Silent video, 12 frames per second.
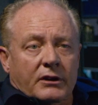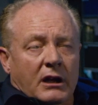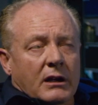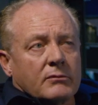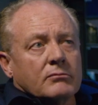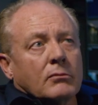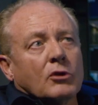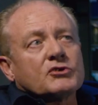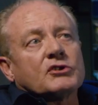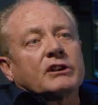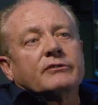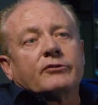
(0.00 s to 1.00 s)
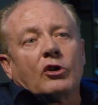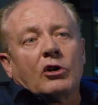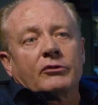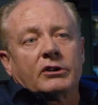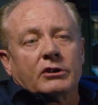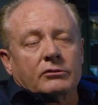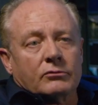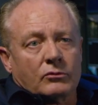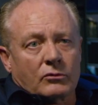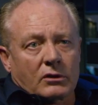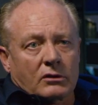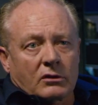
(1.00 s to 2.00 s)
I'm mostly involved in
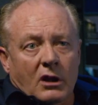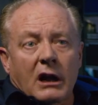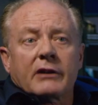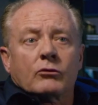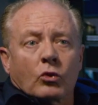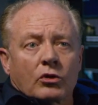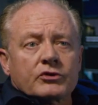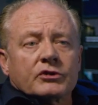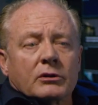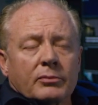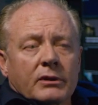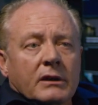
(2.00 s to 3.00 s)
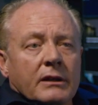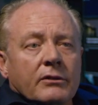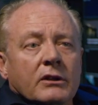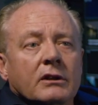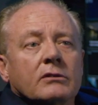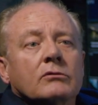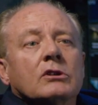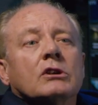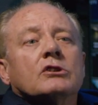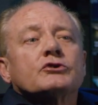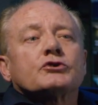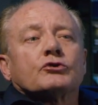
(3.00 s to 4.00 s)
live worship and then
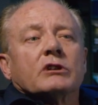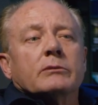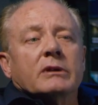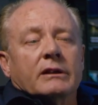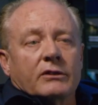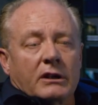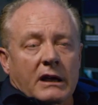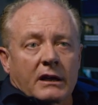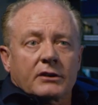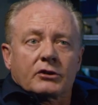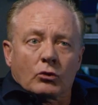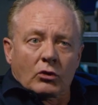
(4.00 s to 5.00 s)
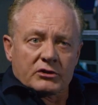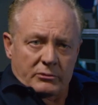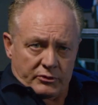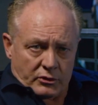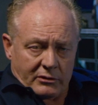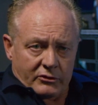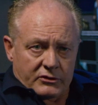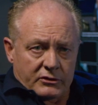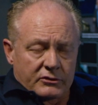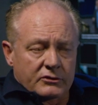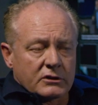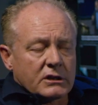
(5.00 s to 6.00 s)
streaming the edited worship
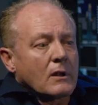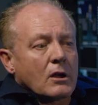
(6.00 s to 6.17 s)
services.